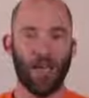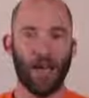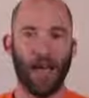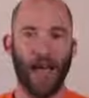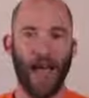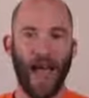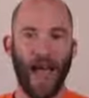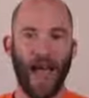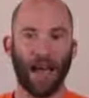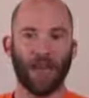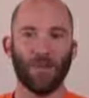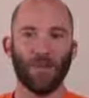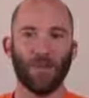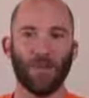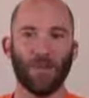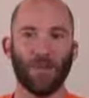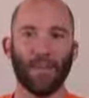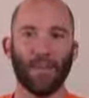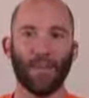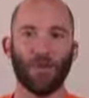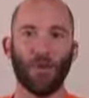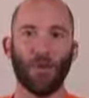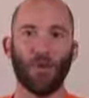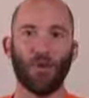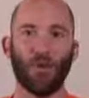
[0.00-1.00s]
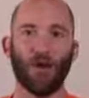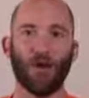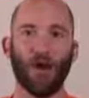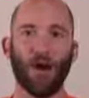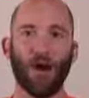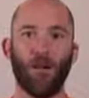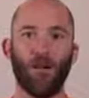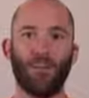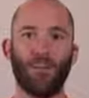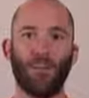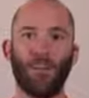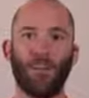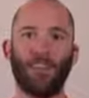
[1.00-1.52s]
they actually don't
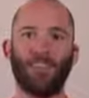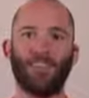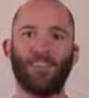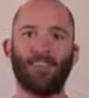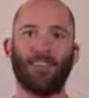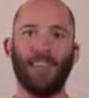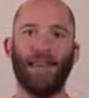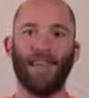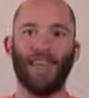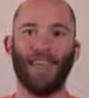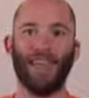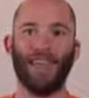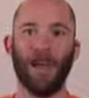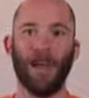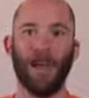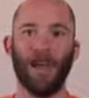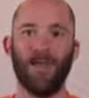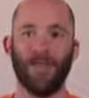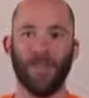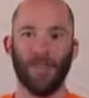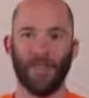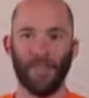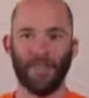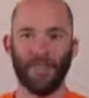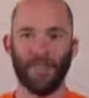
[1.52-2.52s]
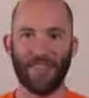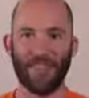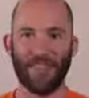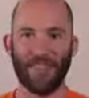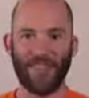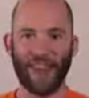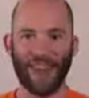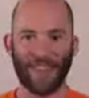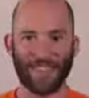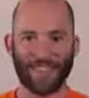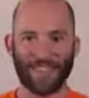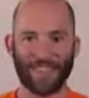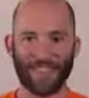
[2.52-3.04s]
come with as many of the
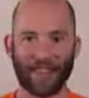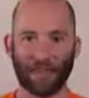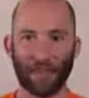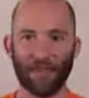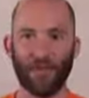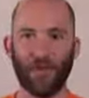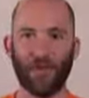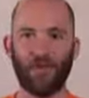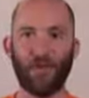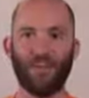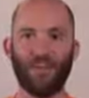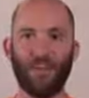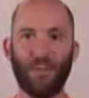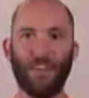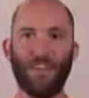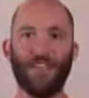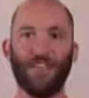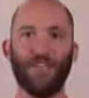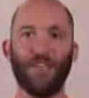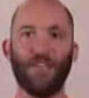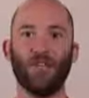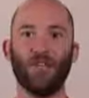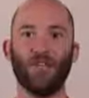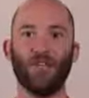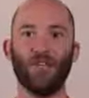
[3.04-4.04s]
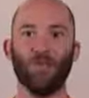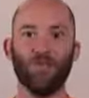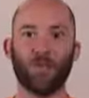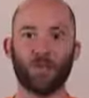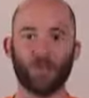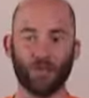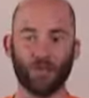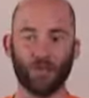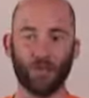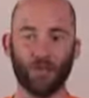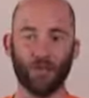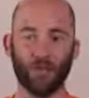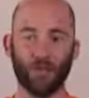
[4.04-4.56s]
nice little friendly
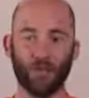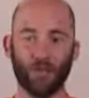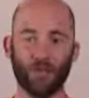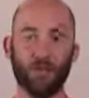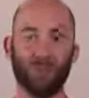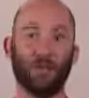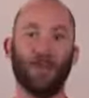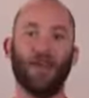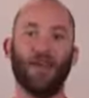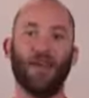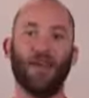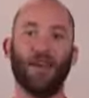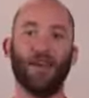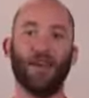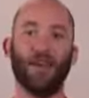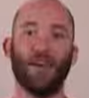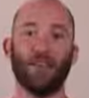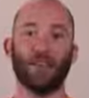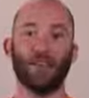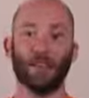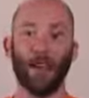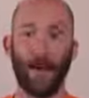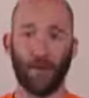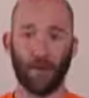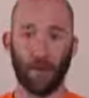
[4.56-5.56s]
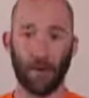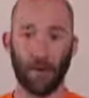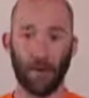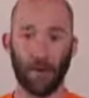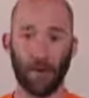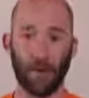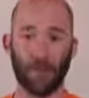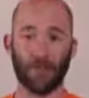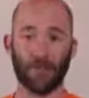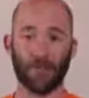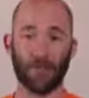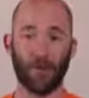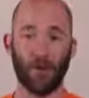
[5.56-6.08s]
user tools that desktop
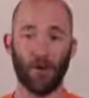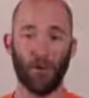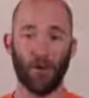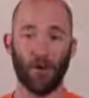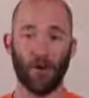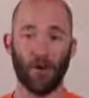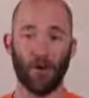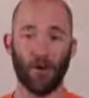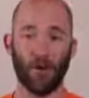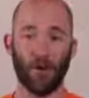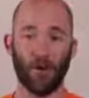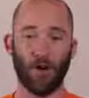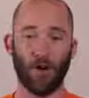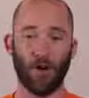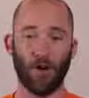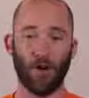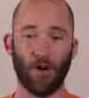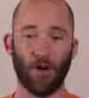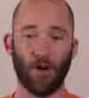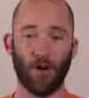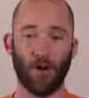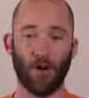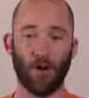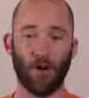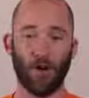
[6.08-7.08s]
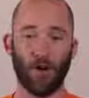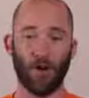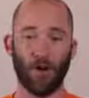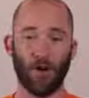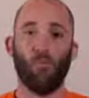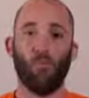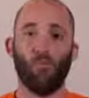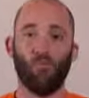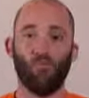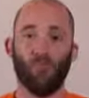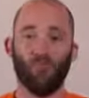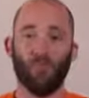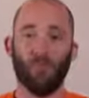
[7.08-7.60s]
computers come with.
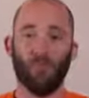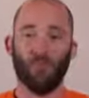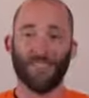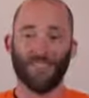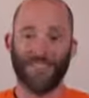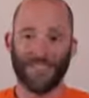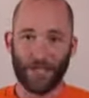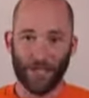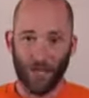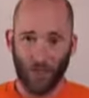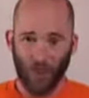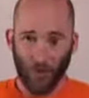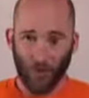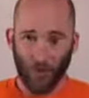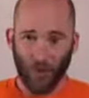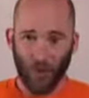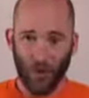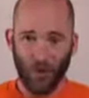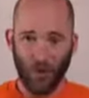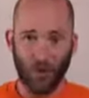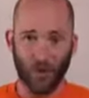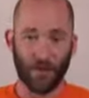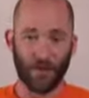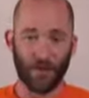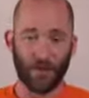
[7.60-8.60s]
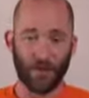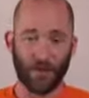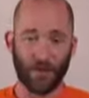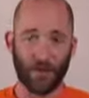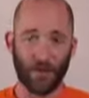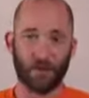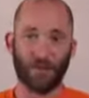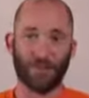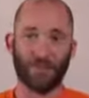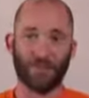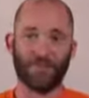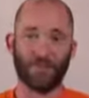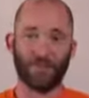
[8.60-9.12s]
Since you're new with
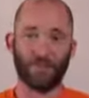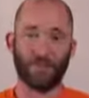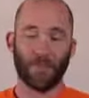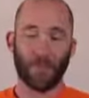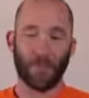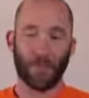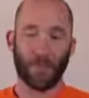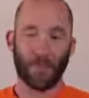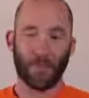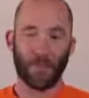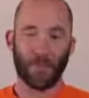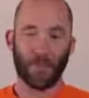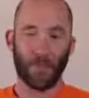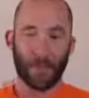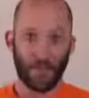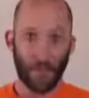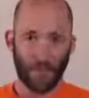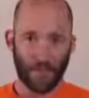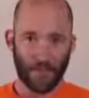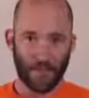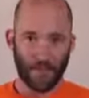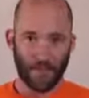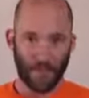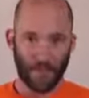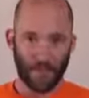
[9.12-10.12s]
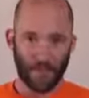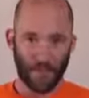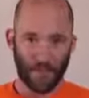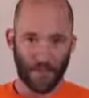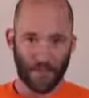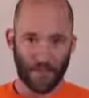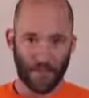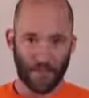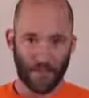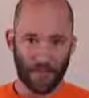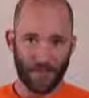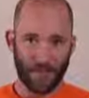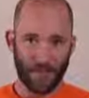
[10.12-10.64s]
servers, something
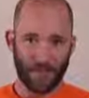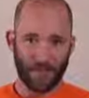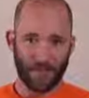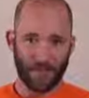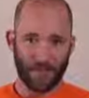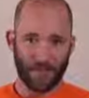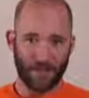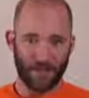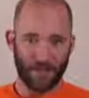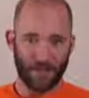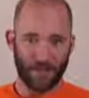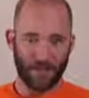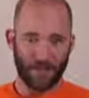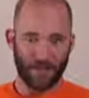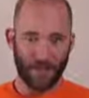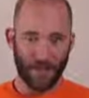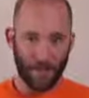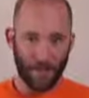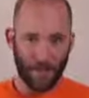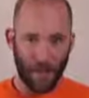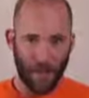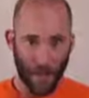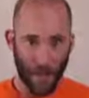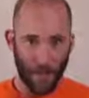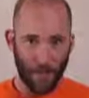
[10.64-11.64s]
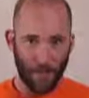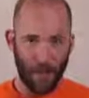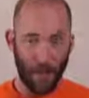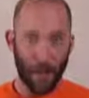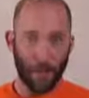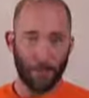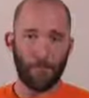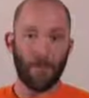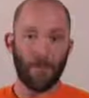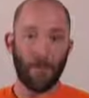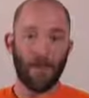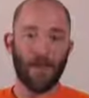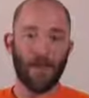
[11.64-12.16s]
to think
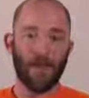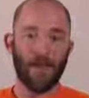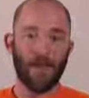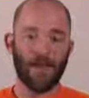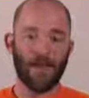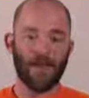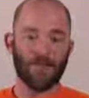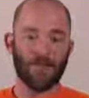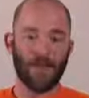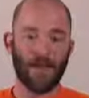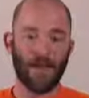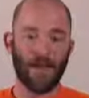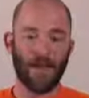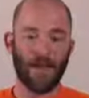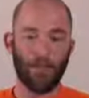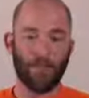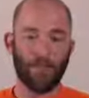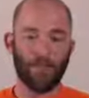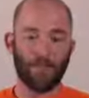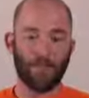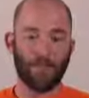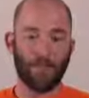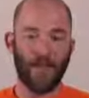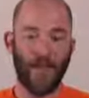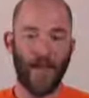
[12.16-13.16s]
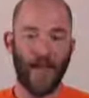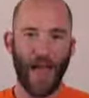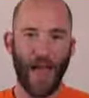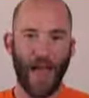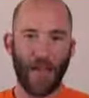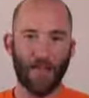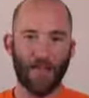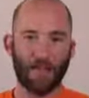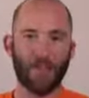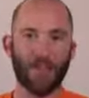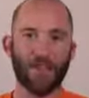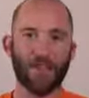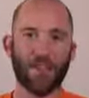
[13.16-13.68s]
about is that
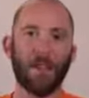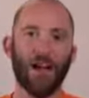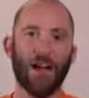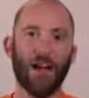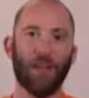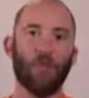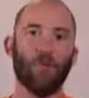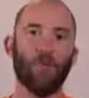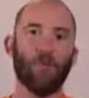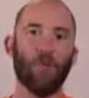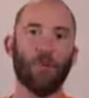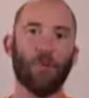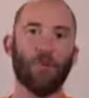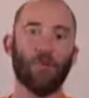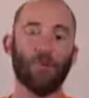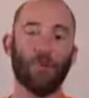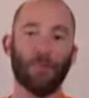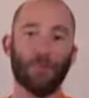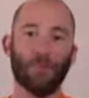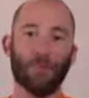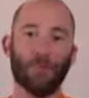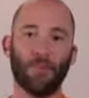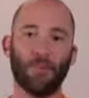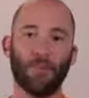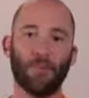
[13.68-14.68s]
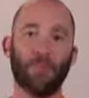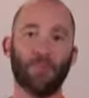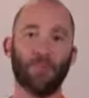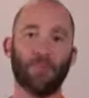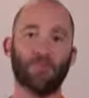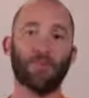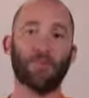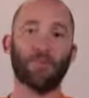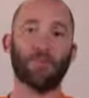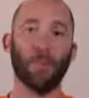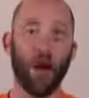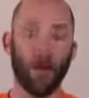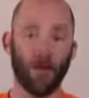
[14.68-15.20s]
every time you put a piece
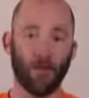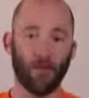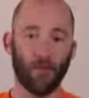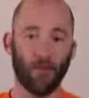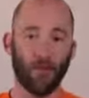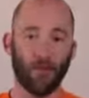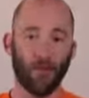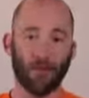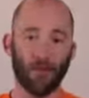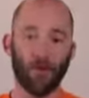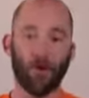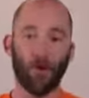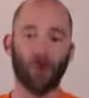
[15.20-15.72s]
of software